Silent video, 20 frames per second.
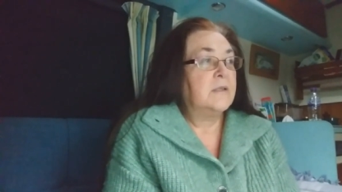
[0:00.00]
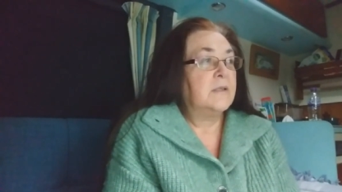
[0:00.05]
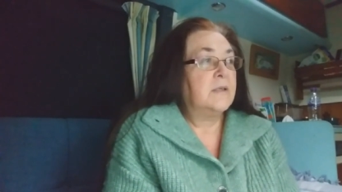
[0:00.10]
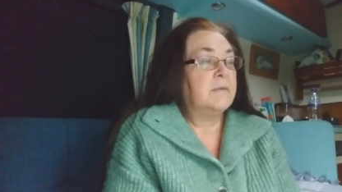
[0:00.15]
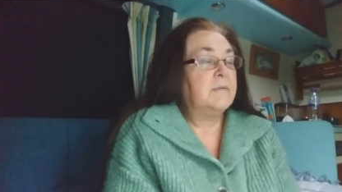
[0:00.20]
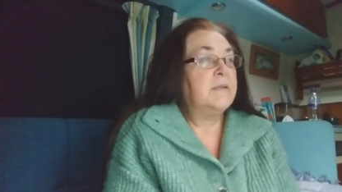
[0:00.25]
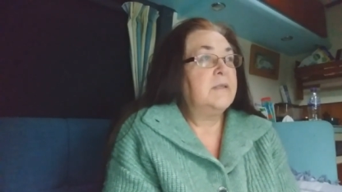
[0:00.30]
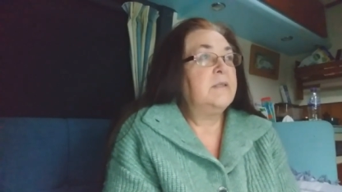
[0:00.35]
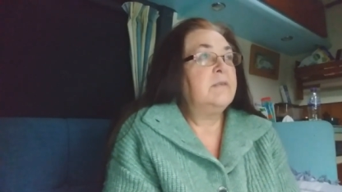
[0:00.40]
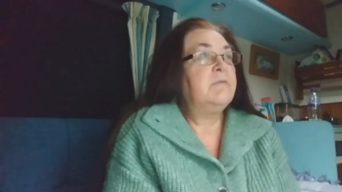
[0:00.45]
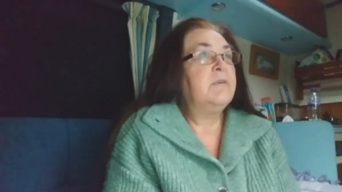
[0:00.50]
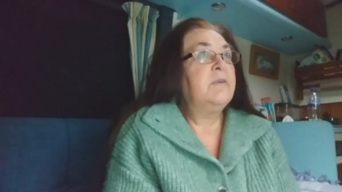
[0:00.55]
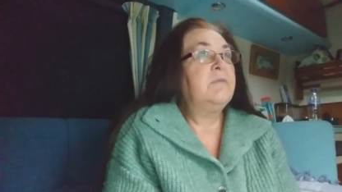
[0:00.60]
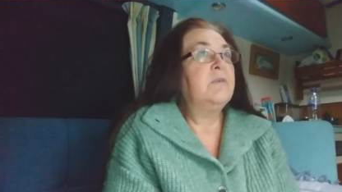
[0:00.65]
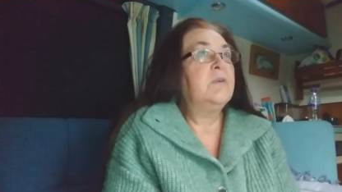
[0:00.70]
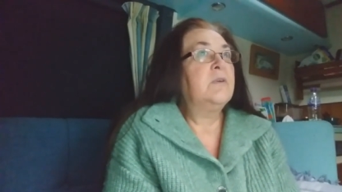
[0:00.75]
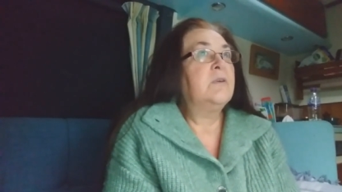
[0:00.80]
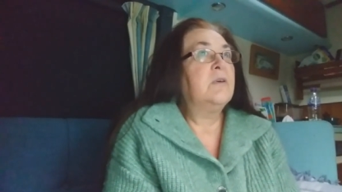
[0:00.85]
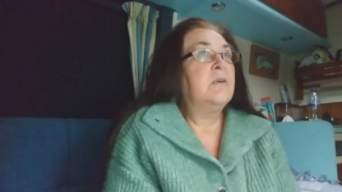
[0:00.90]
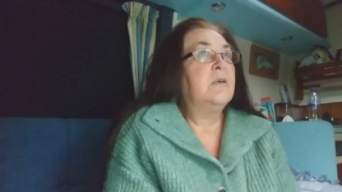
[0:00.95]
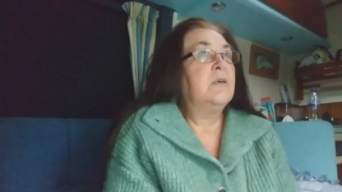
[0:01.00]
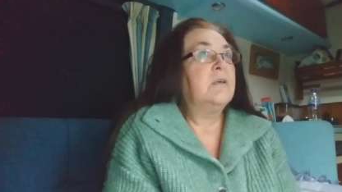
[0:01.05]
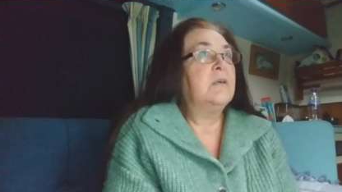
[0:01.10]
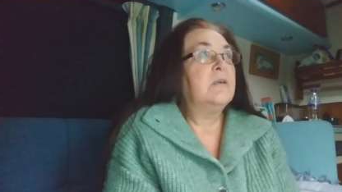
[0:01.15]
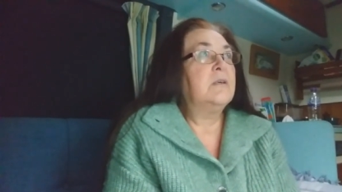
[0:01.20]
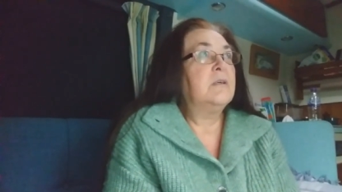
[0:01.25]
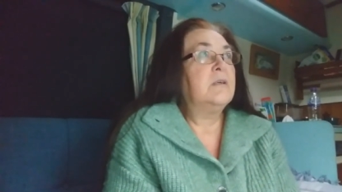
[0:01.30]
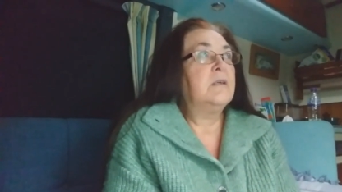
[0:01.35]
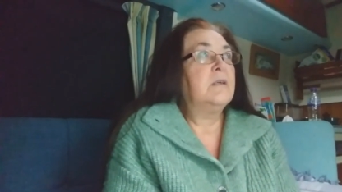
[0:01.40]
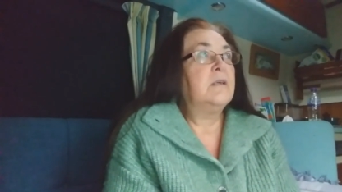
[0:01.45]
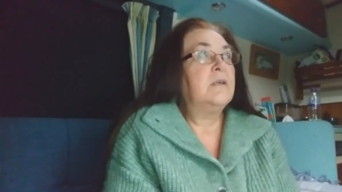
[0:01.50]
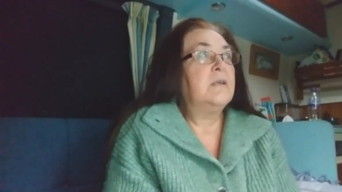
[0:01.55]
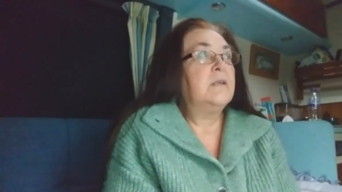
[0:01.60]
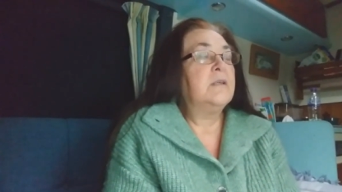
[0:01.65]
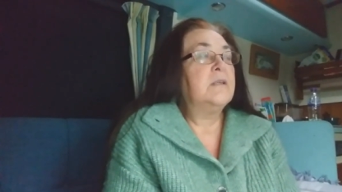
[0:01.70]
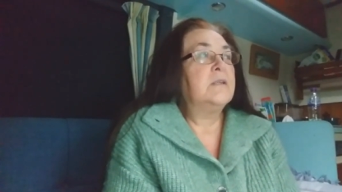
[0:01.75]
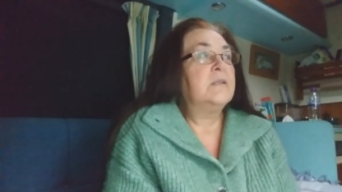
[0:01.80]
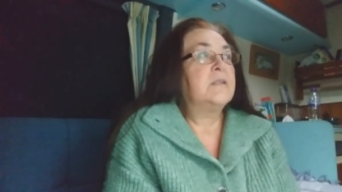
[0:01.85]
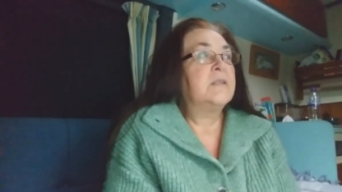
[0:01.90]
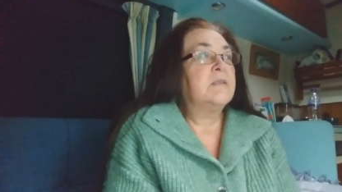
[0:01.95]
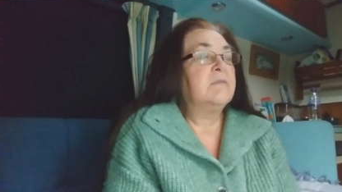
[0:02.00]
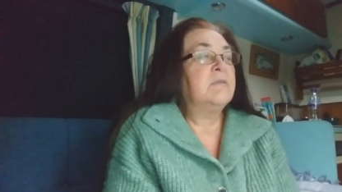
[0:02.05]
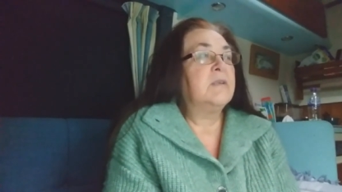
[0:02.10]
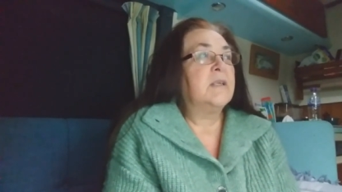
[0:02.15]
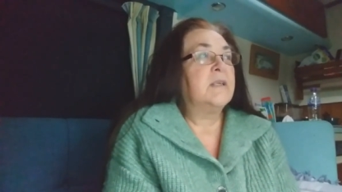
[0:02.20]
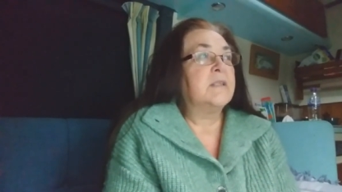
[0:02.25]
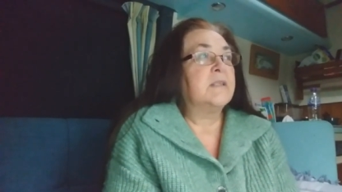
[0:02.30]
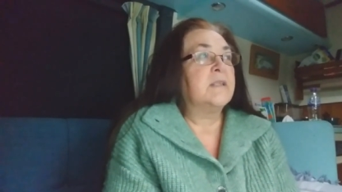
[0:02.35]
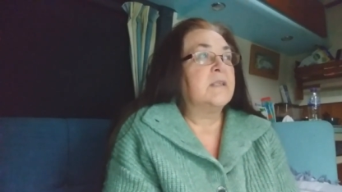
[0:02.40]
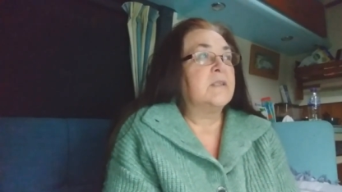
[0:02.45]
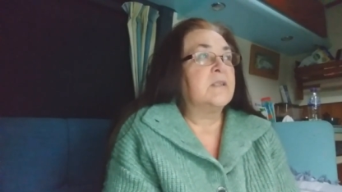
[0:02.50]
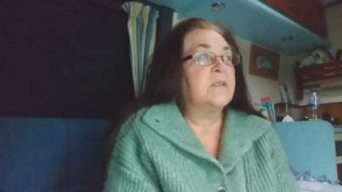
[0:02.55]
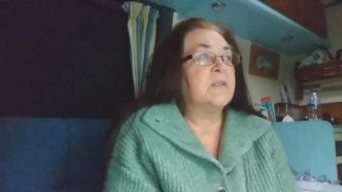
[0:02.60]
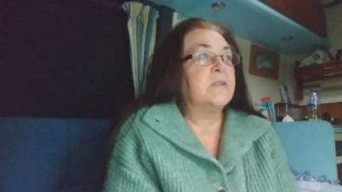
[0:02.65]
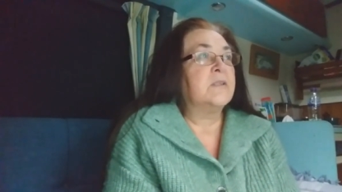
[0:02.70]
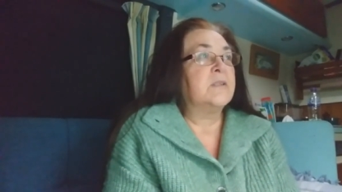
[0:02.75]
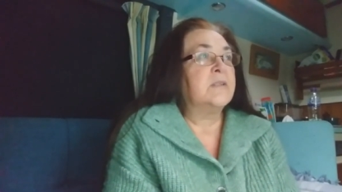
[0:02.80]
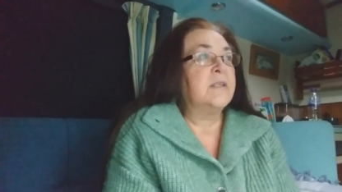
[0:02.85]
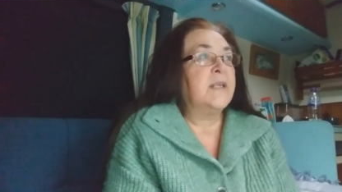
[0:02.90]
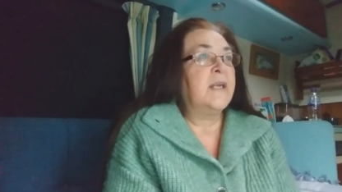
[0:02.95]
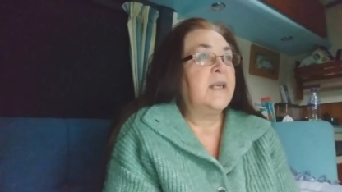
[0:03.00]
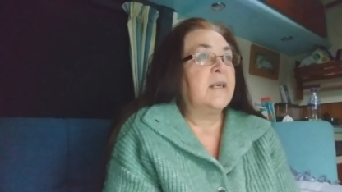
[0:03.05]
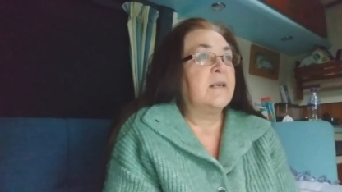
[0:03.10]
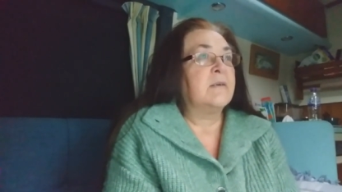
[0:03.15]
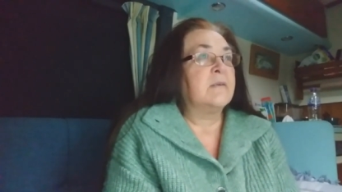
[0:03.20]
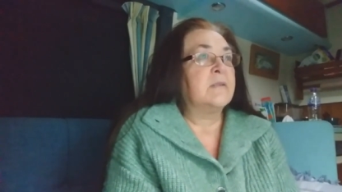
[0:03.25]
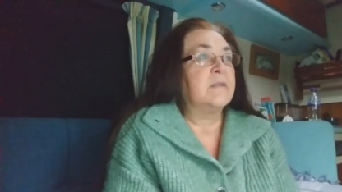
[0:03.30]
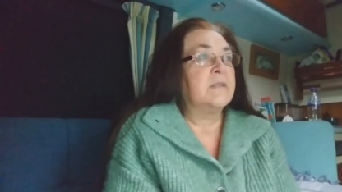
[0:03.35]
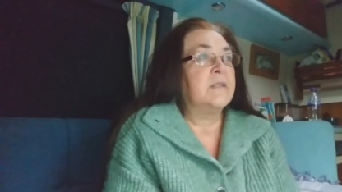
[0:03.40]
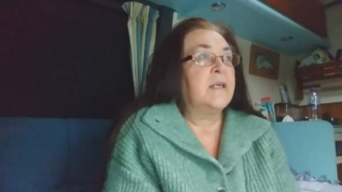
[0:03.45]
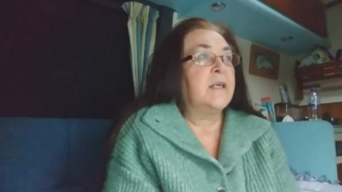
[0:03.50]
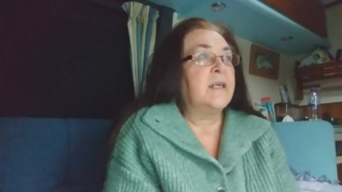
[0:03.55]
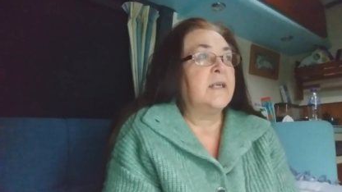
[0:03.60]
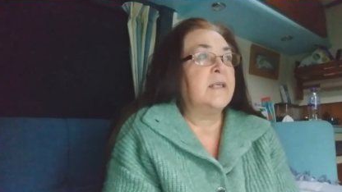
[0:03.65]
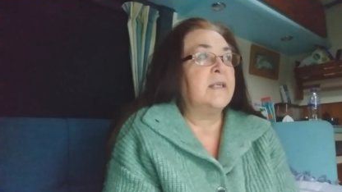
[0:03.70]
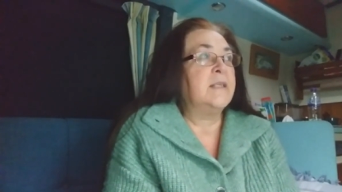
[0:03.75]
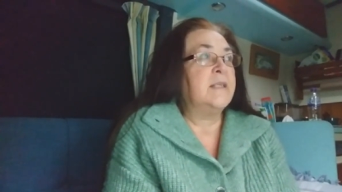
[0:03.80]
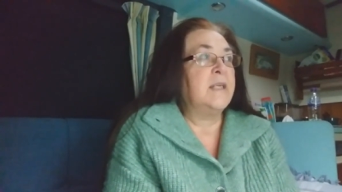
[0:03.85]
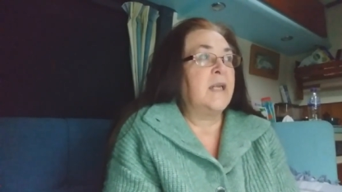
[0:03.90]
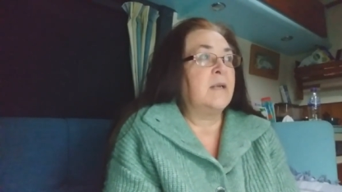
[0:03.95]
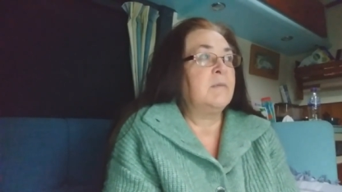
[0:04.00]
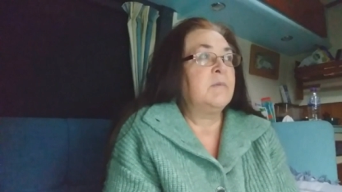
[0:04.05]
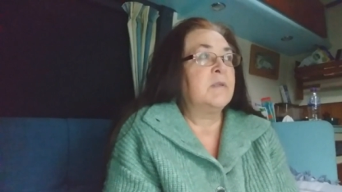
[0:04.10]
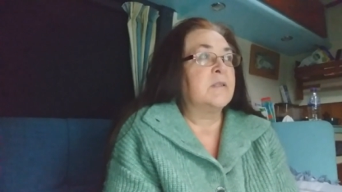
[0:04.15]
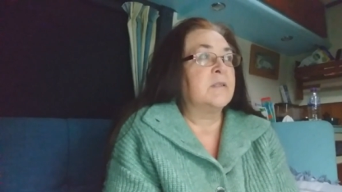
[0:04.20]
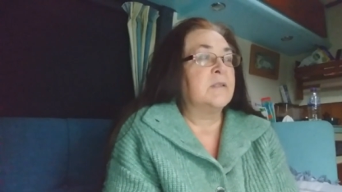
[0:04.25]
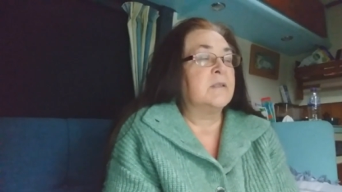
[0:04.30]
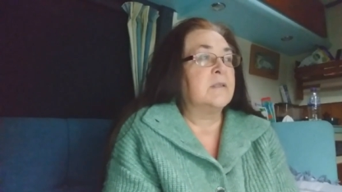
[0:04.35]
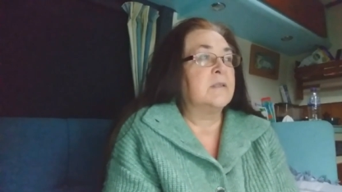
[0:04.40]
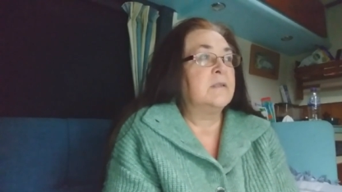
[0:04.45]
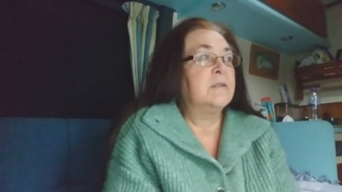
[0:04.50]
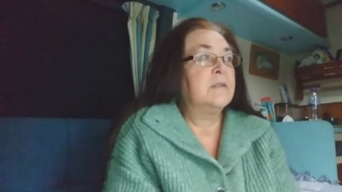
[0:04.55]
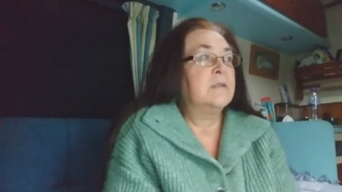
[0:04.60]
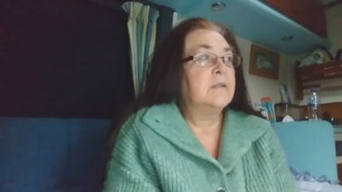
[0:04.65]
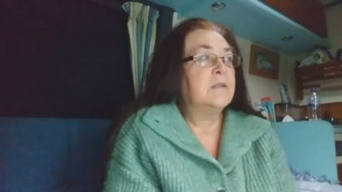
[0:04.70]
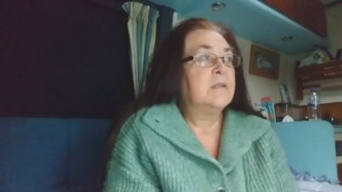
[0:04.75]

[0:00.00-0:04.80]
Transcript: I mean, you've even got civilizations now, today, in the Amazon